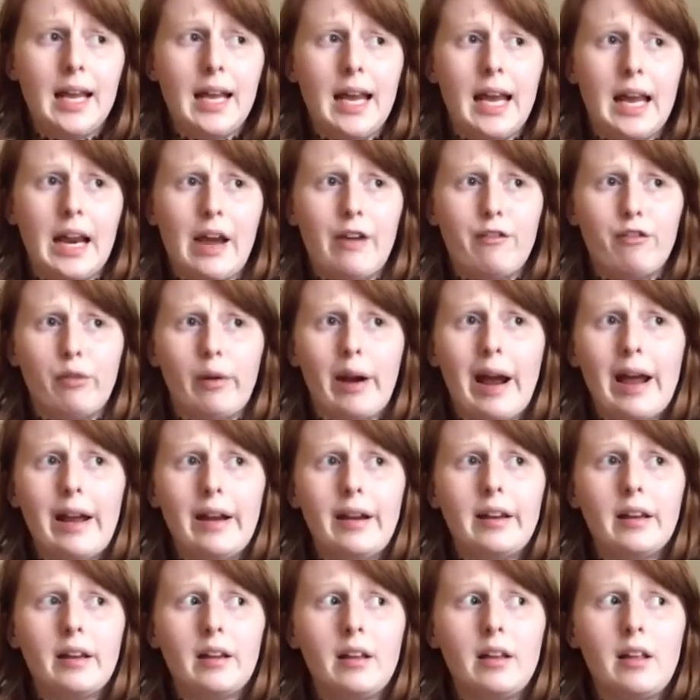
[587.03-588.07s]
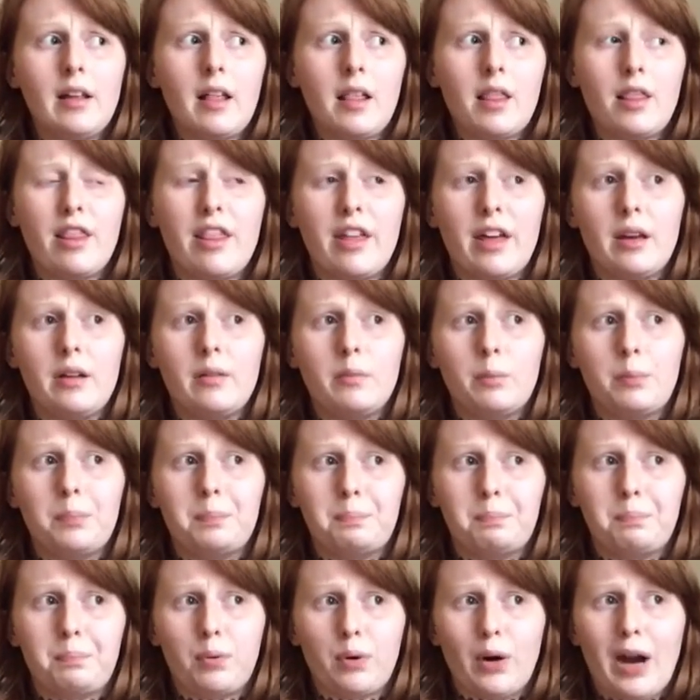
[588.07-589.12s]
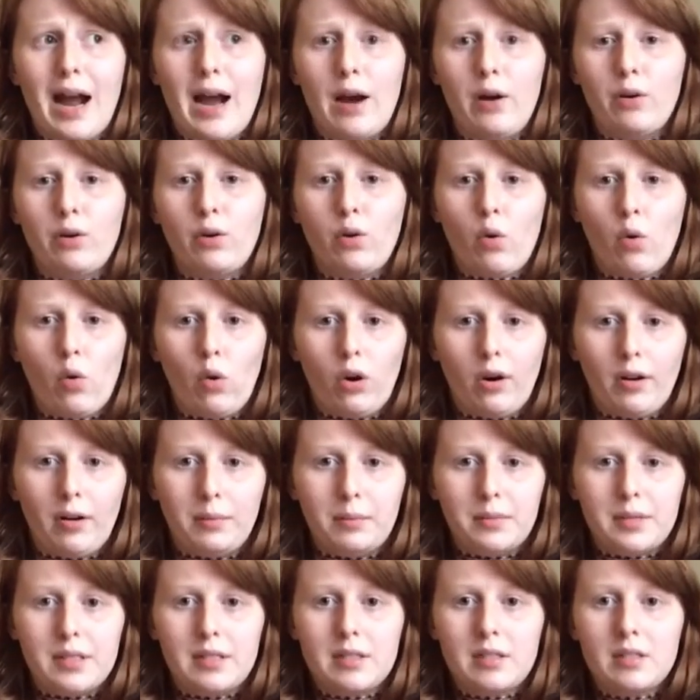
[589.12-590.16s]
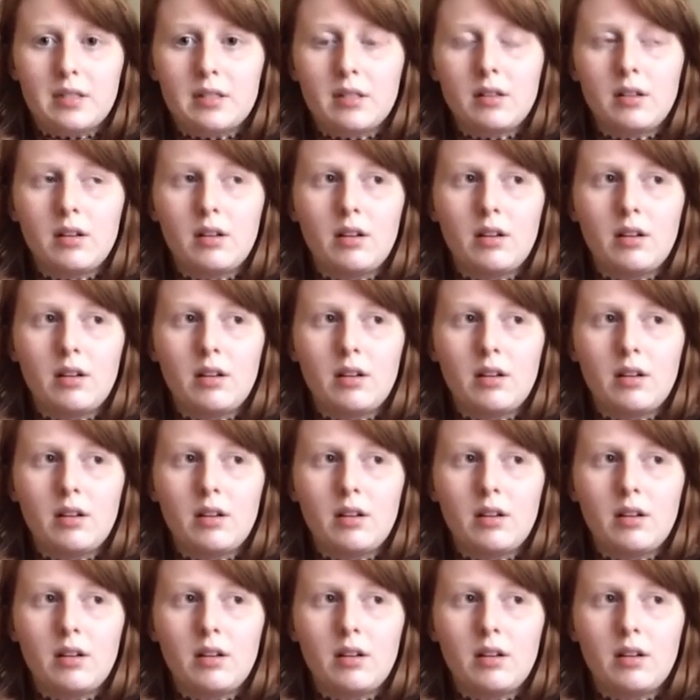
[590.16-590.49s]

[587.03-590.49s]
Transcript: And I've read that brown orbs